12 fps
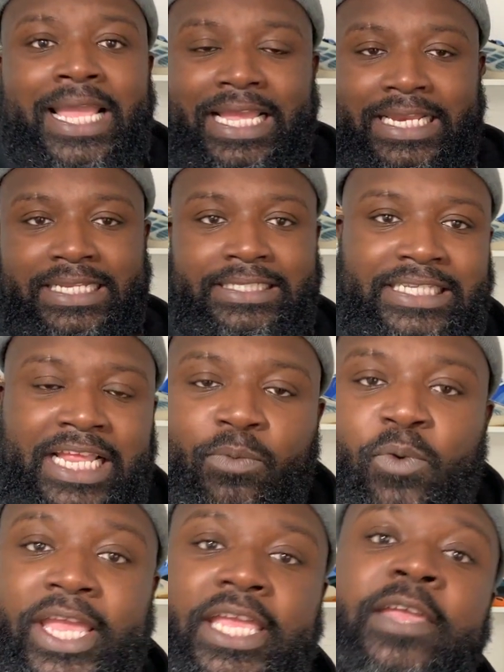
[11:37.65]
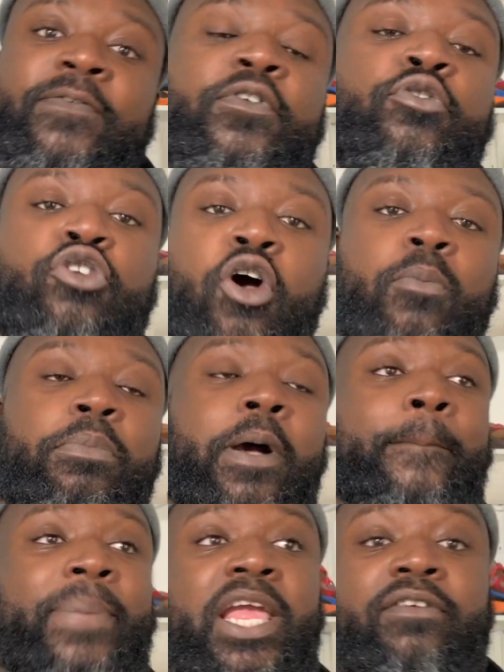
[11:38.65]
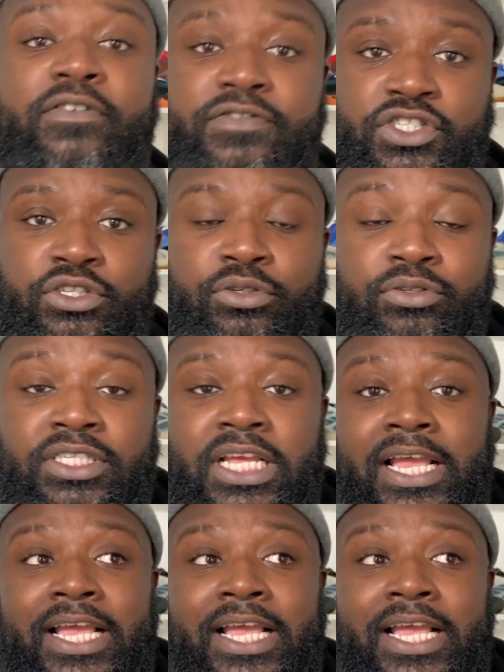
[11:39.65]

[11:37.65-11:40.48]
In the same way, if you cop a pair of shoes